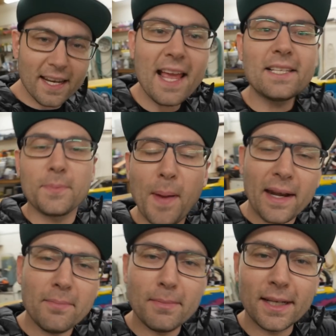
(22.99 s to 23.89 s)
has
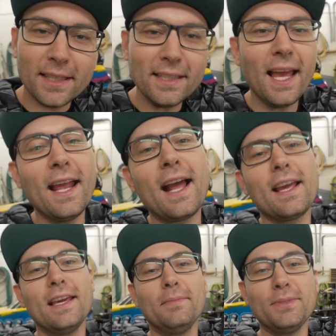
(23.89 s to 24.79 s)
been a minute and
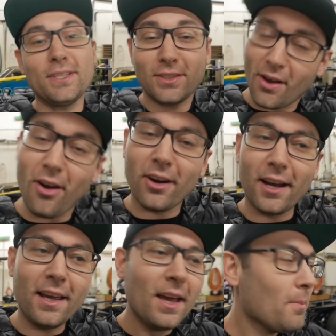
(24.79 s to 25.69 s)
I am
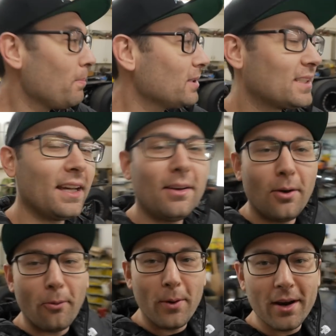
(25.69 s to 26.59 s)
sorry, but
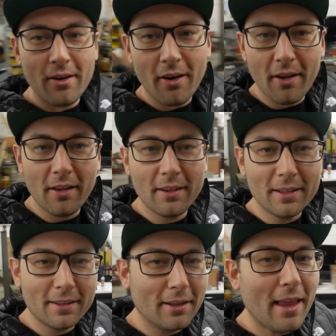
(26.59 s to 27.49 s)
we're
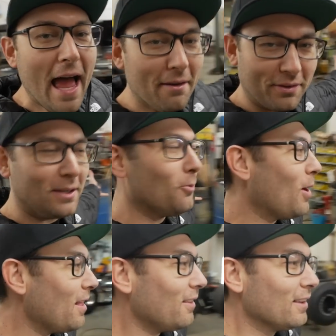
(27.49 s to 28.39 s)
all alive and
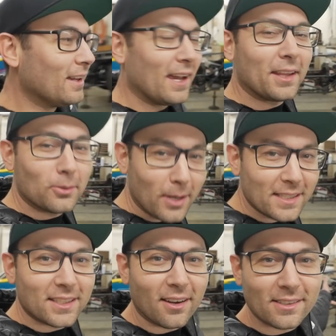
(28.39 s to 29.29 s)
well and the
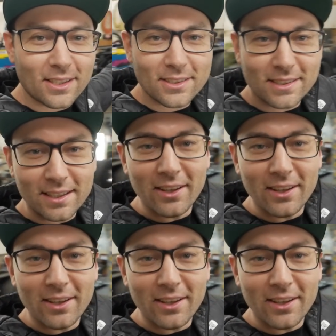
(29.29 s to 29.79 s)
race cars are still